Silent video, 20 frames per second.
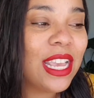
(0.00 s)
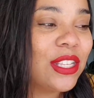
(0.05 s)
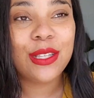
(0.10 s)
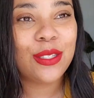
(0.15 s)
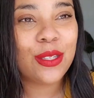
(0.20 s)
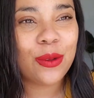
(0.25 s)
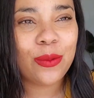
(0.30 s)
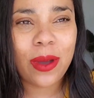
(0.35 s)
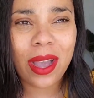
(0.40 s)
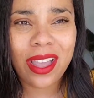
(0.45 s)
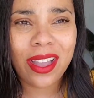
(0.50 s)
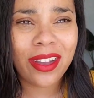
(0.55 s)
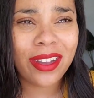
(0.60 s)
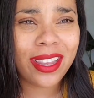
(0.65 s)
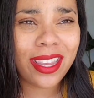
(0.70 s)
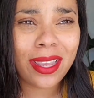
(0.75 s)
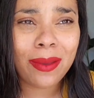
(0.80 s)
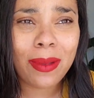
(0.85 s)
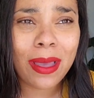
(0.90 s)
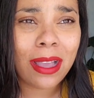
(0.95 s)
So why are
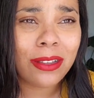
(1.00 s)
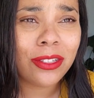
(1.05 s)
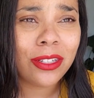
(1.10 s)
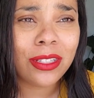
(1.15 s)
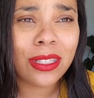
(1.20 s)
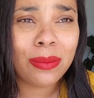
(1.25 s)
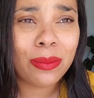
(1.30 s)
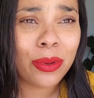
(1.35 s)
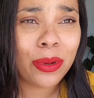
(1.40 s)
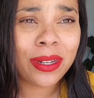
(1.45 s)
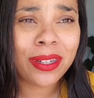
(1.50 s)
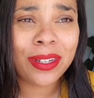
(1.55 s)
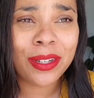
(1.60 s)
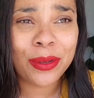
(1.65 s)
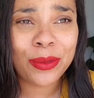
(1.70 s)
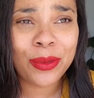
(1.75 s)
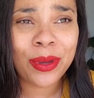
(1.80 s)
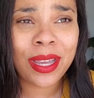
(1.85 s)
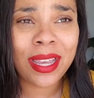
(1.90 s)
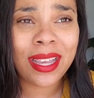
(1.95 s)
key pouches important,
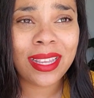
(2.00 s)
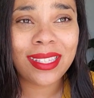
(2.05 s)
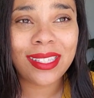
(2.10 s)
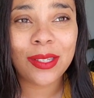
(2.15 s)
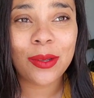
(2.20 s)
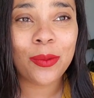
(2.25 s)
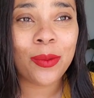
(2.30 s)
you ask?